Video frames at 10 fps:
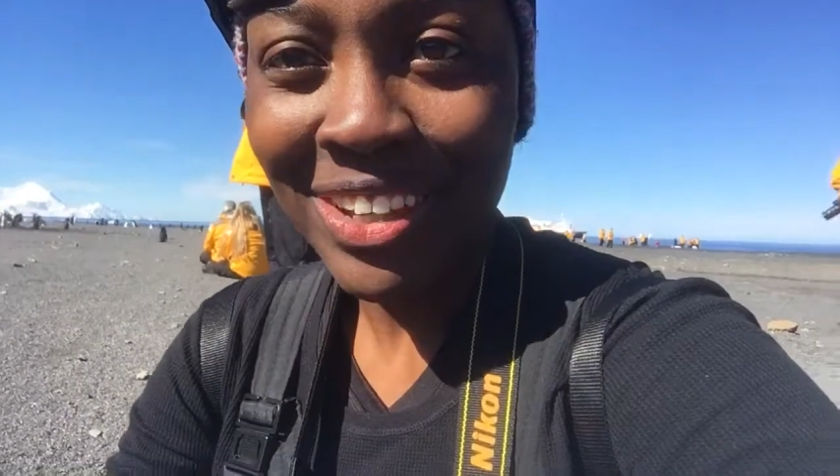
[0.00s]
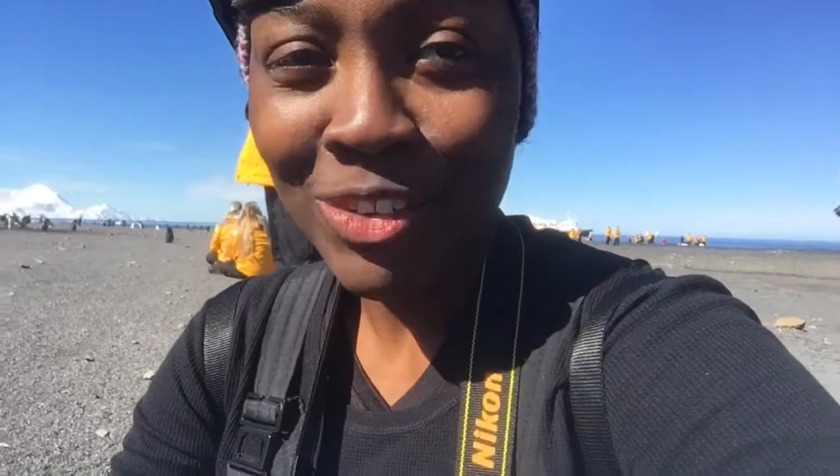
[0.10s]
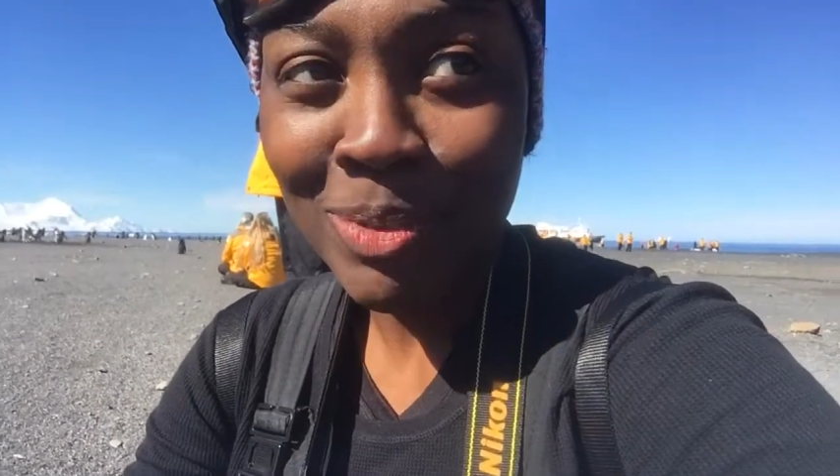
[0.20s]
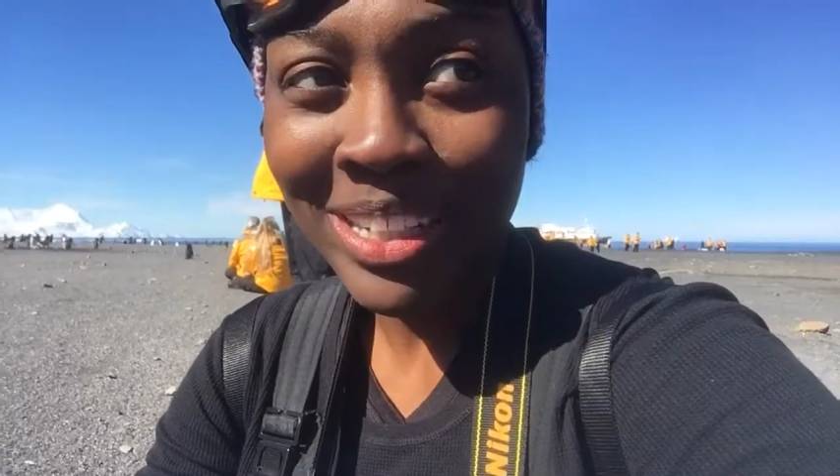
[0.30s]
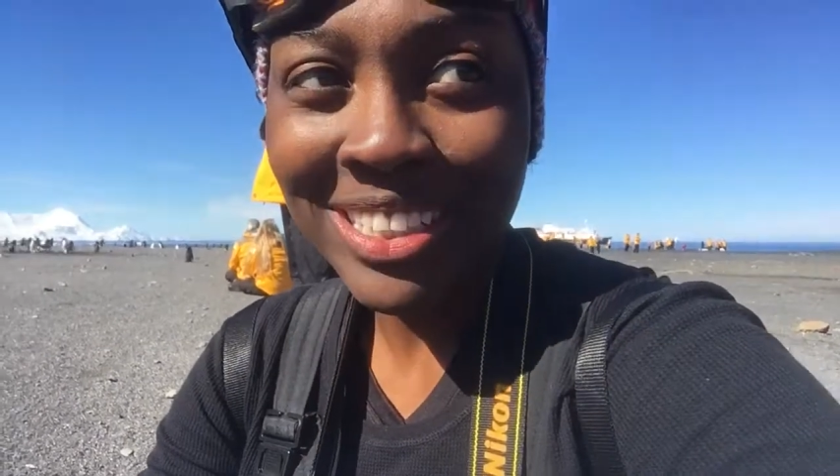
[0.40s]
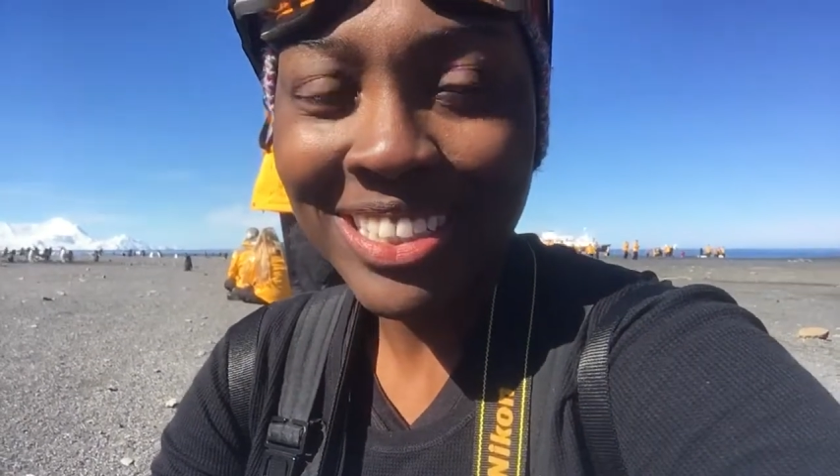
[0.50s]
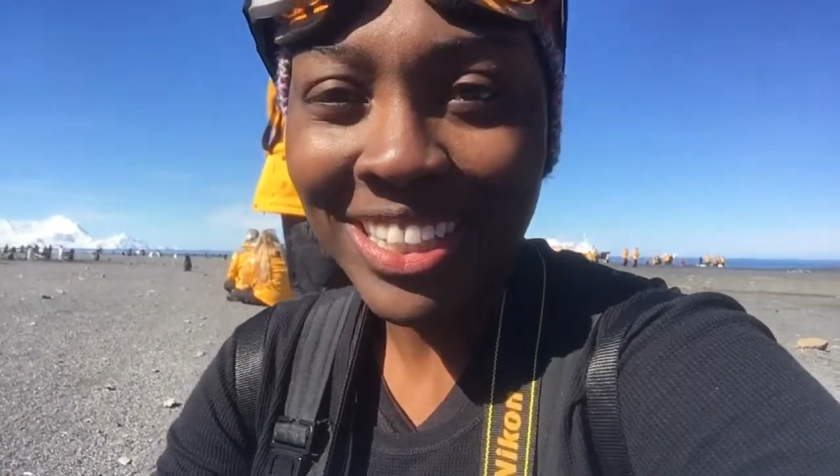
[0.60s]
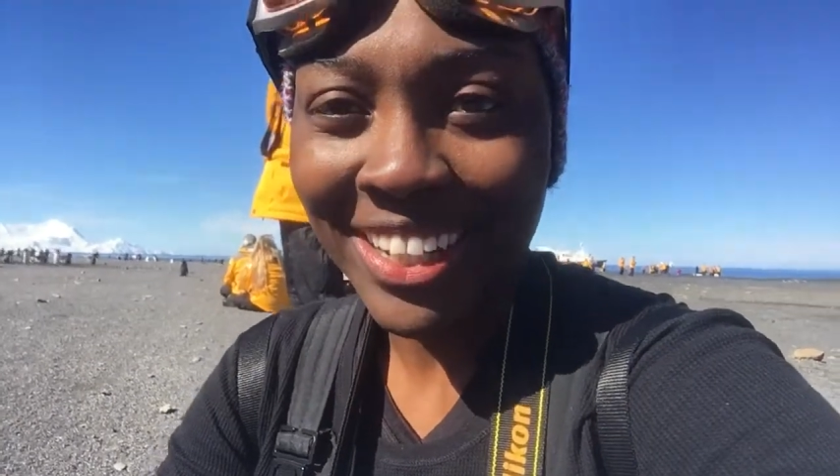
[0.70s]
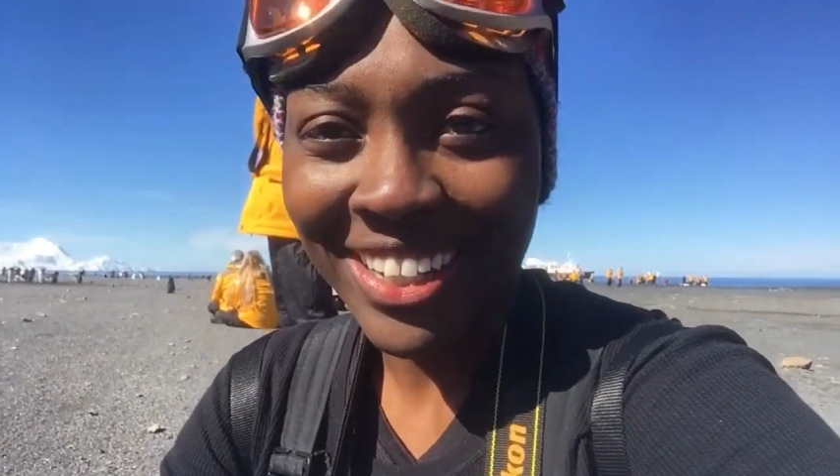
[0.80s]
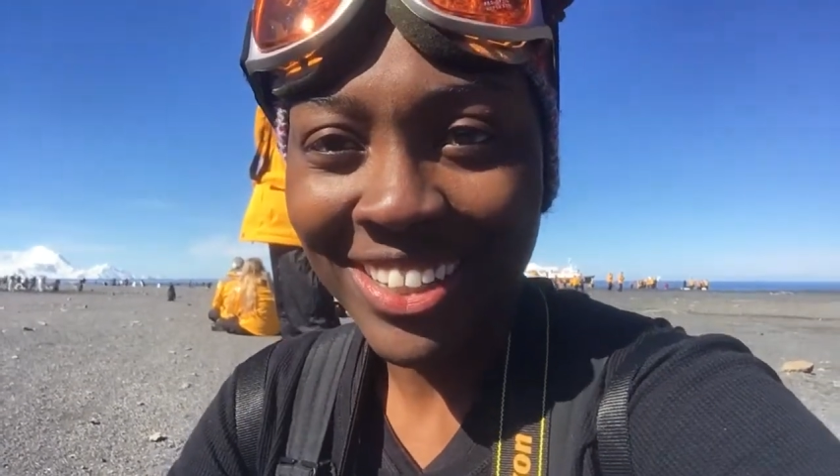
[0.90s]
Everybody's
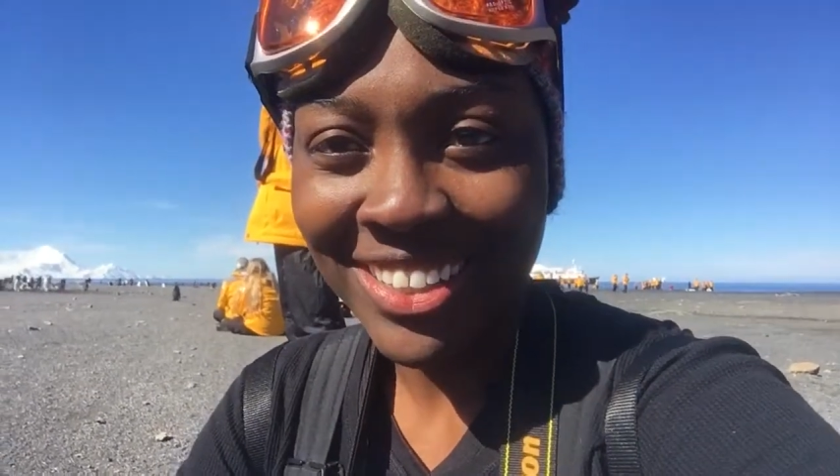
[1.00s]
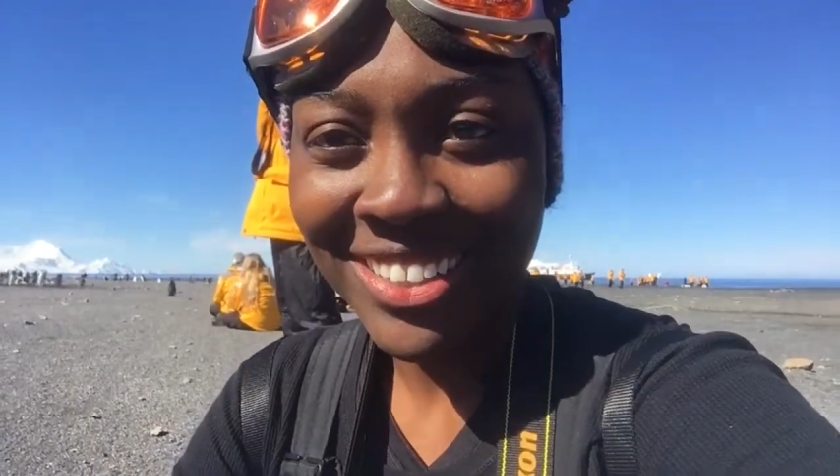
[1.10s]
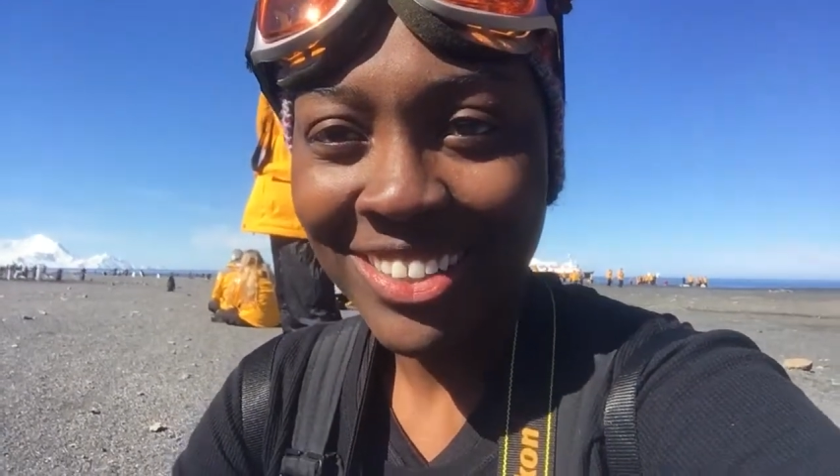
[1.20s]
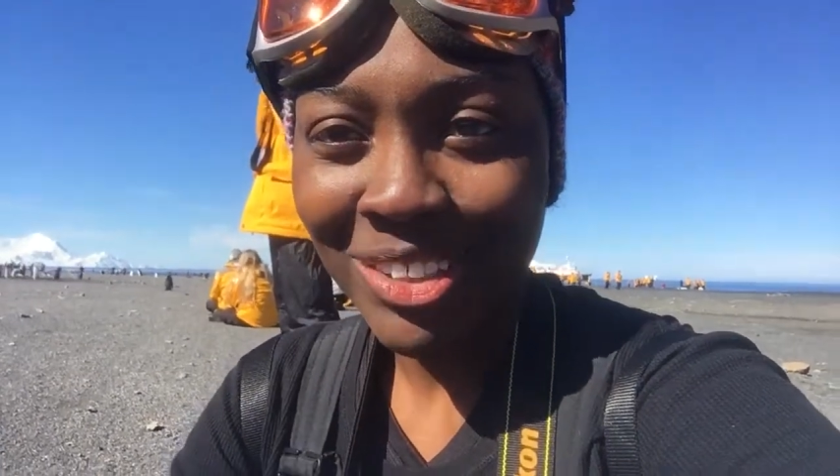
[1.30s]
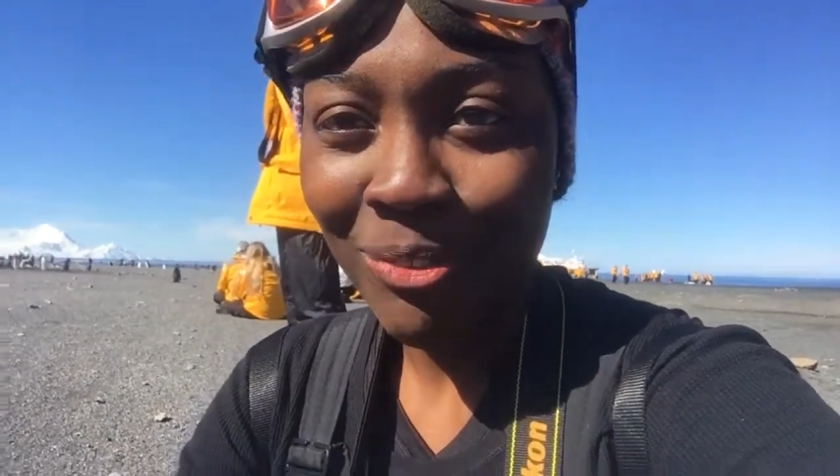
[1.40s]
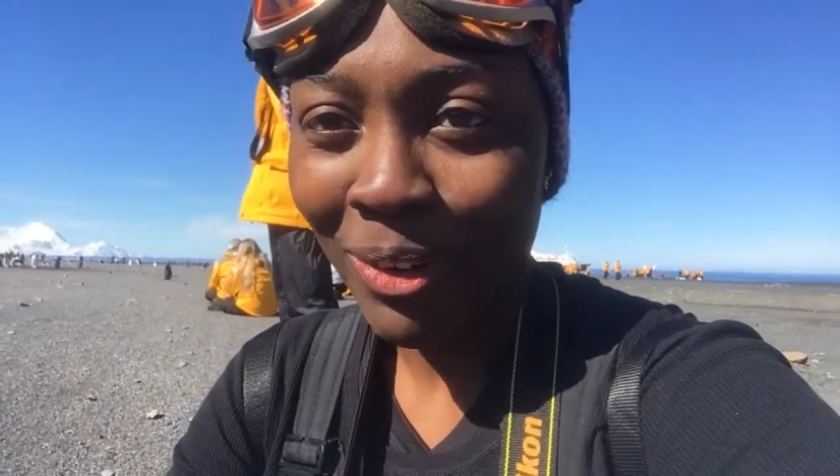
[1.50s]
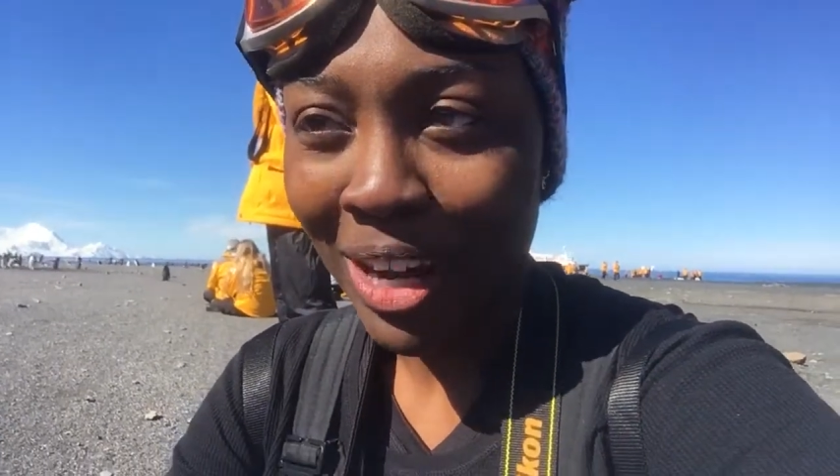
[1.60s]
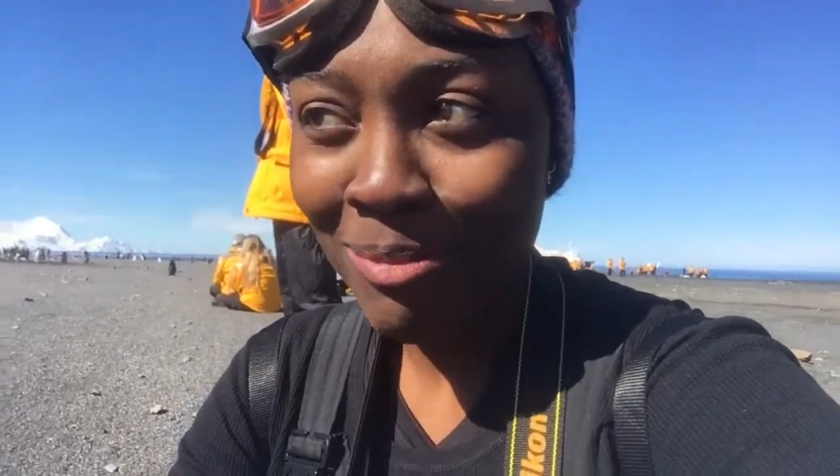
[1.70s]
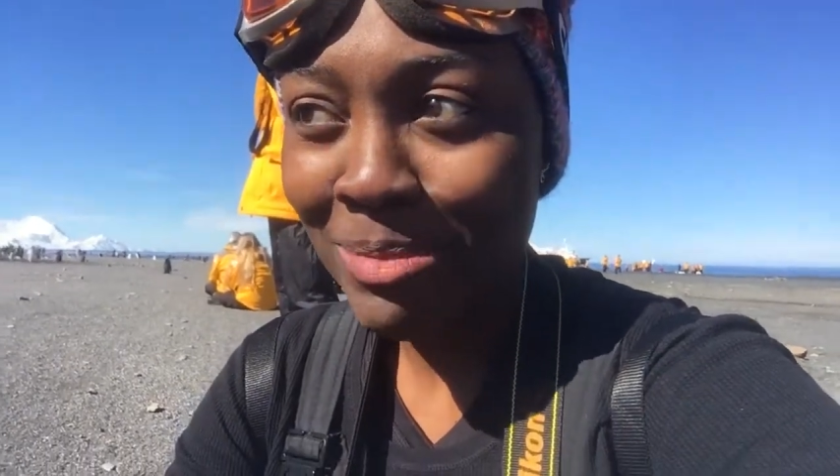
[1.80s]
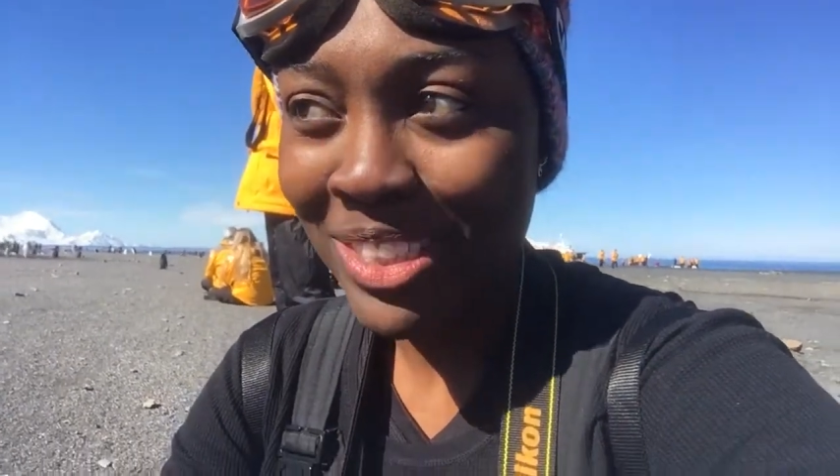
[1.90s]
sitting
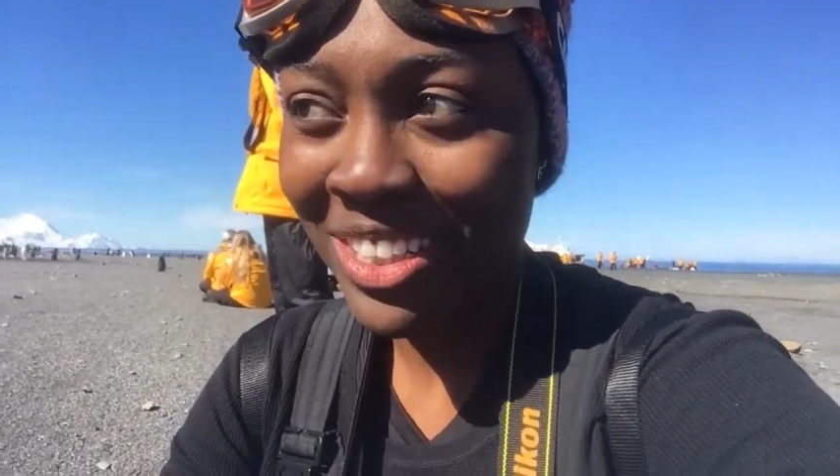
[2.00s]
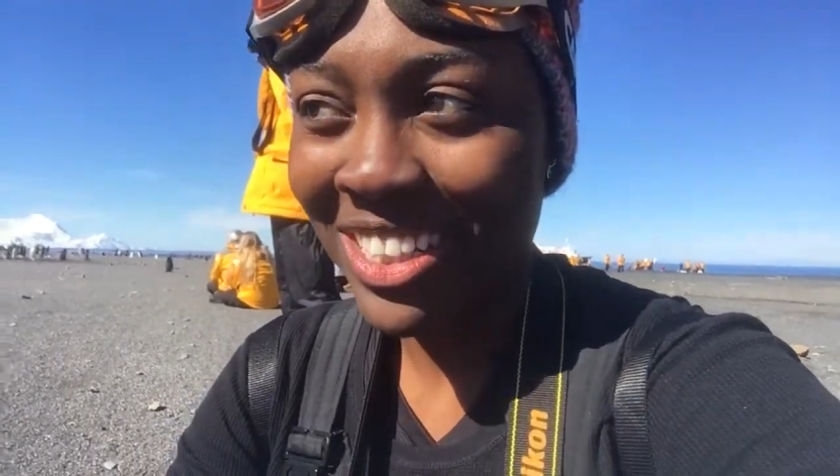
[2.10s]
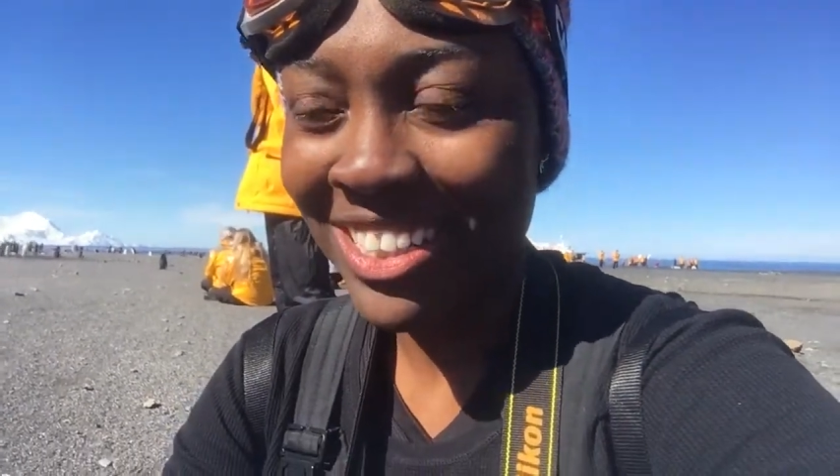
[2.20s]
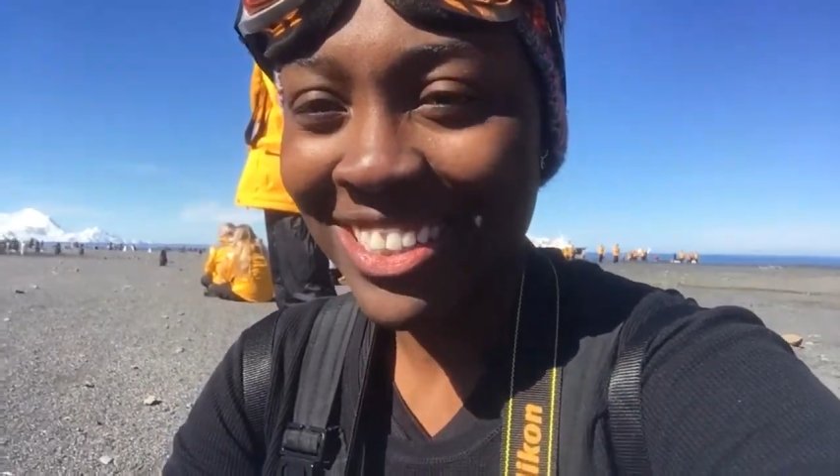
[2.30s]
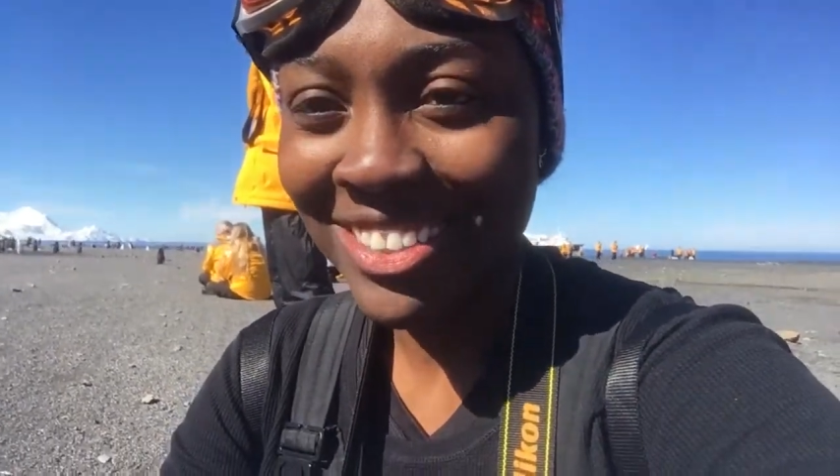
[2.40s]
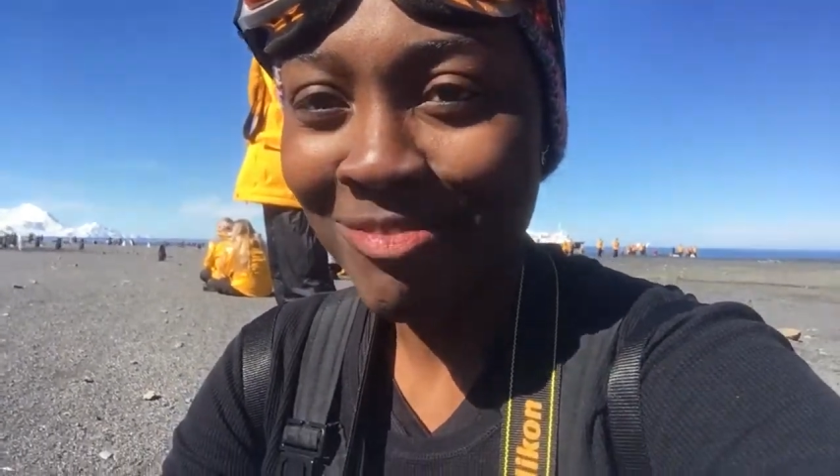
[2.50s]
where I'm sitting